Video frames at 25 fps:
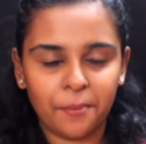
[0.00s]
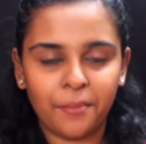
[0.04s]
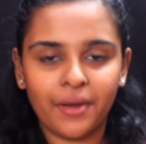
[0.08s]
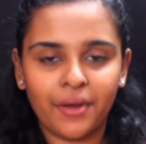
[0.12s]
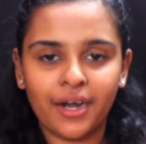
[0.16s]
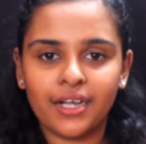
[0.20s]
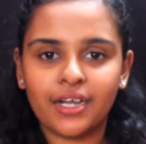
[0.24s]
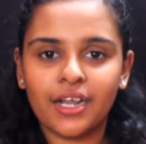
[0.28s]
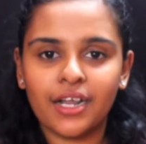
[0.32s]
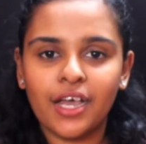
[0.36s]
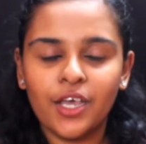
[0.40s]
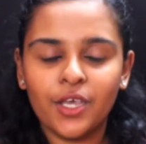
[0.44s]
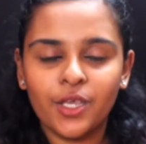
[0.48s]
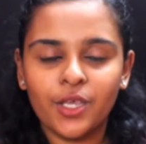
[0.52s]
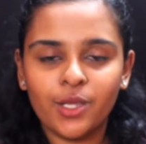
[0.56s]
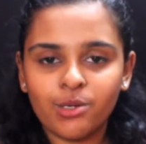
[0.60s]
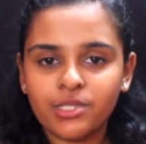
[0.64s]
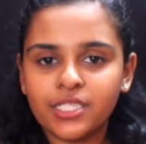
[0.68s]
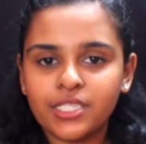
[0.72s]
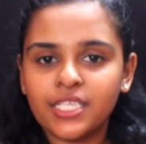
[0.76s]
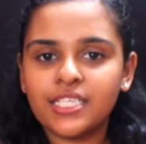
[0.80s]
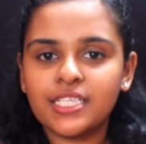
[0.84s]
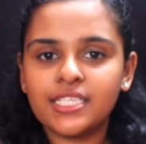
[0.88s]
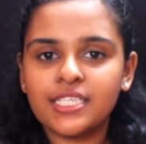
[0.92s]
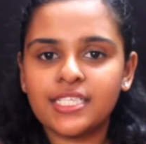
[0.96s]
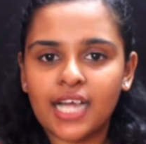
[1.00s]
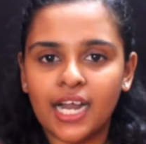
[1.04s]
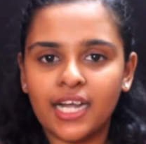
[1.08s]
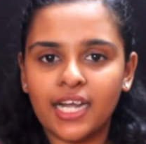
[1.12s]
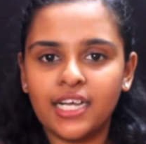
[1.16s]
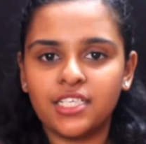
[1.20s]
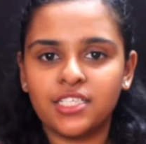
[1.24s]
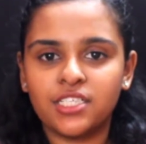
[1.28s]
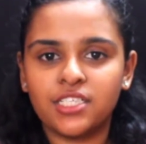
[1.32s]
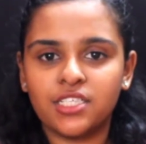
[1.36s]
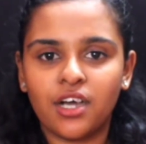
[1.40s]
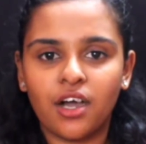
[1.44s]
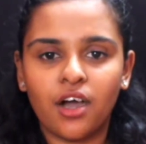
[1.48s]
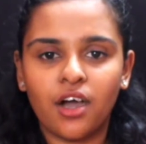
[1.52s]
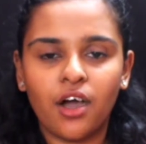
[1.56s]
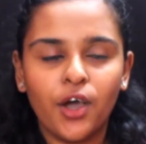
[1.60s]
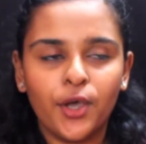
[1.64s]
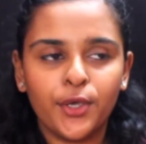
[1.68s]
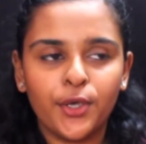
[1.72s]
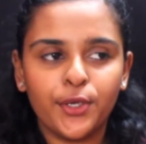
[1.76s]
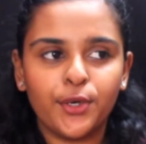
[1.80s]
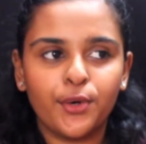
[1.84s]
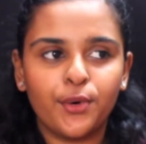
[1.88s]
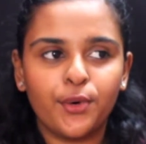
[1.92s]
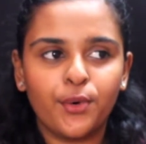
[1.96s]
but using this conditioner
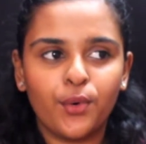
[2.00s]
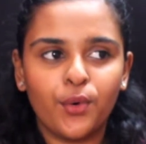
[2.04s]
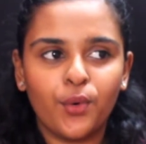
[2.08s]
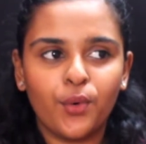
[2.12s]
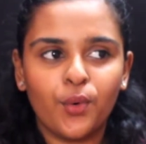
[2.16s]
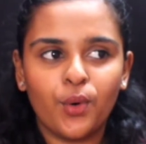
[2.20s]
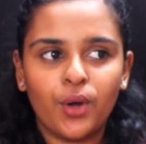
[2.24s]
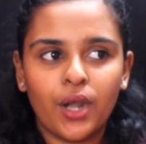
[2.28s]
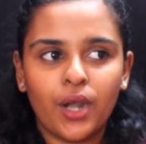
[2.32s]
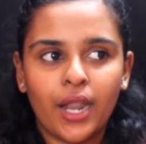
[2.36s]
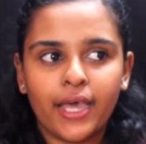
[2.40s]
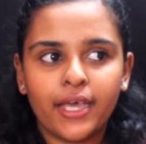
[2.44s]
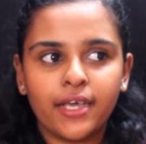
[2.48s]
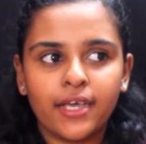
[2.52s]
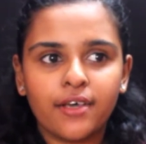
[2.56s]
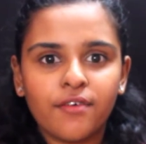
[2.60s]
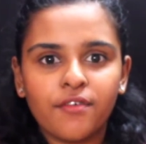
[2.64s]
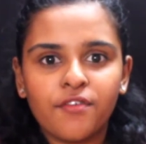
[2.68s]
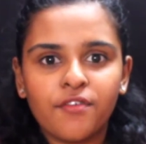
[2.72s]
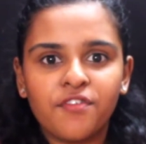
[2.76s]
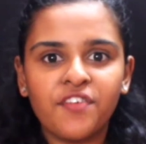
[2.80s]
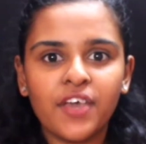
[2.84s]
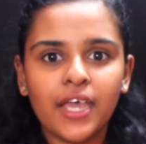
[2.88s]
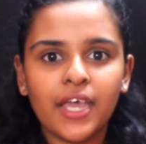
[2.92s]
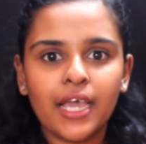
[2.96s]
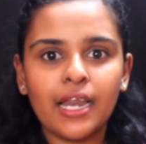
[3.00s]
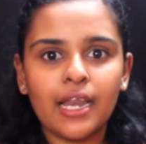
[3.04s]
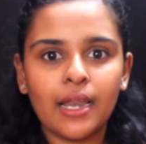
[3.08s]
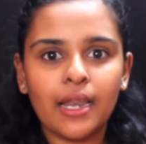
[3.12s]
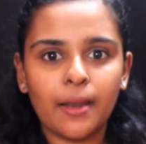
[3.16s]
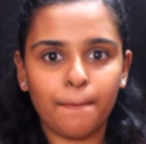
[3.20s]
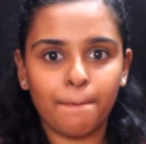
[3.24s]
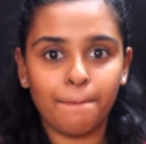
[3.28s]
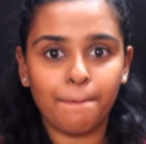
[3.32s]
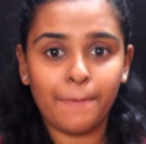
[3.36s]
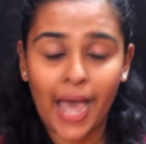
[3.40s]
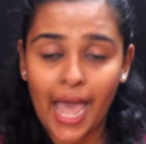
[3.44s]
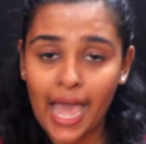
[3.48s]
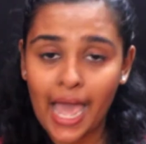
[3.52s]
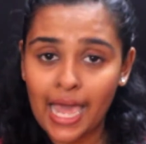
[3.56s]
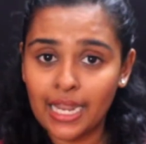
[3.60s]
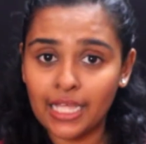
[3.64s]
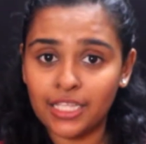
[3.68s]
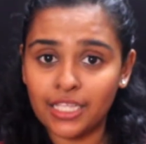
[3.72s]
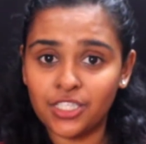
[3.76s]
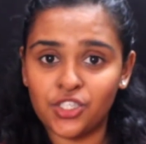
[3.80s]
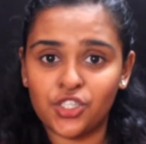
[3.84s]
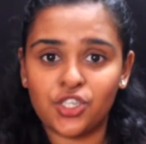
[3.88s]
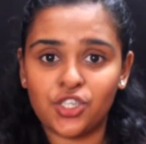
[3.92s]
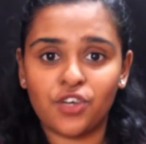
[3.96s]
you like feel
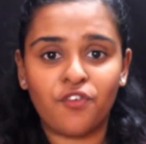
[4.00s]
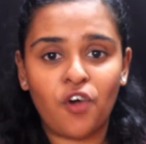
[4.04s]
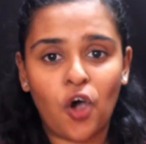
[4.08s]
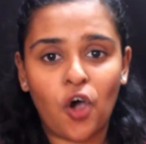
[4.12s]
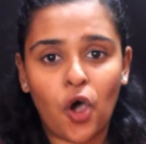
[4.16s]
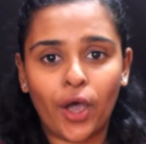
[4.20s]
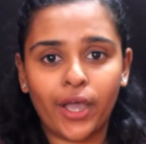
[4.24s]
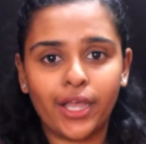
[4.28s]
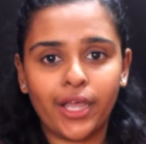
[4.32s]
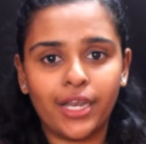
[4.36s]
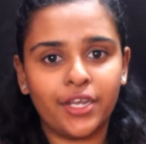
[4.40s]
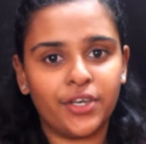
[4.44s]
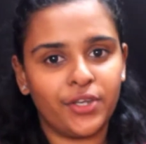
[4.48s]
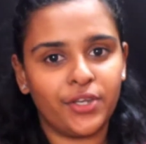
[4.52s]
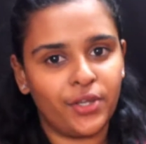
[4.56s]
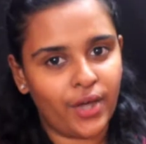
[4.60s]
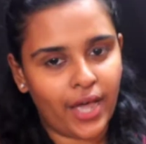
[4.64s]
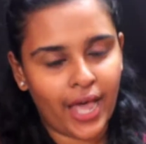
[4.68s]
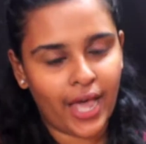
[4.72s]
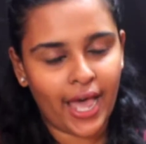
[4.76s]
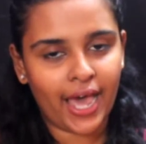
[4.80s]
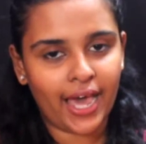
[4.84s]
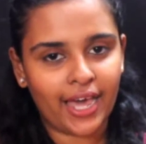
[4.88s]
balanced of oil in your